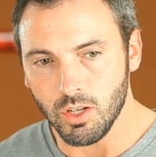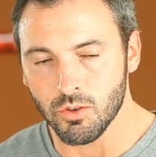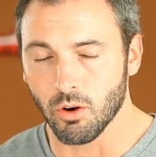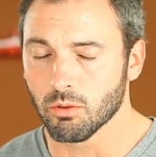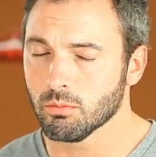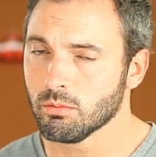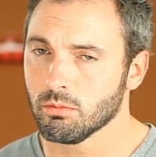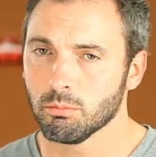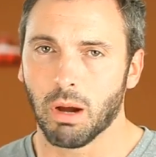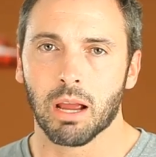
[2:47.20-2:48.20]
So
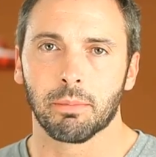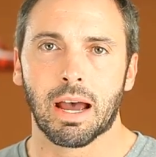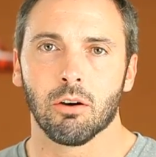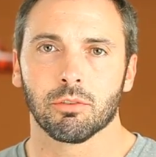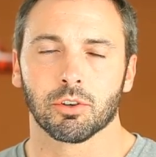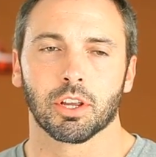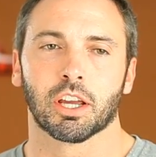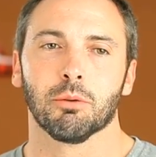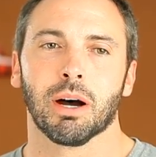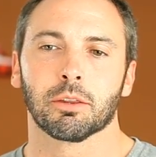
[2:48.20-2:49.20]
buy them now if you're
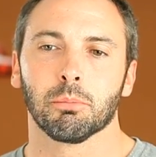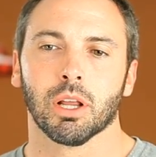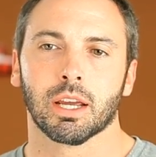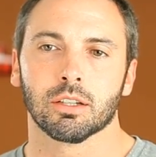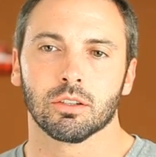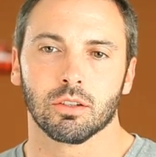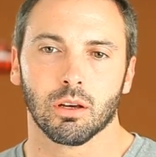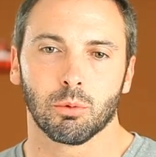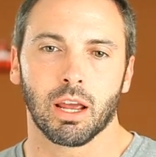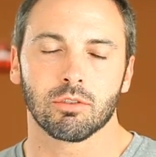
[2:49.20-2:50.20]
thinking about the plane
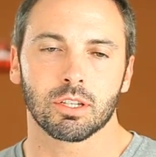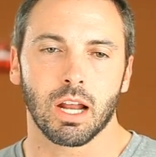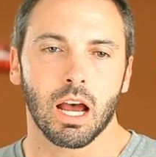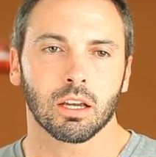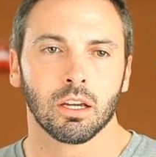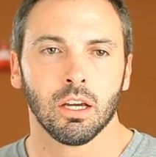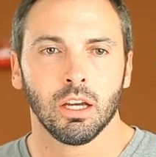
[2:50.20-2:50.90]
that we have in stock.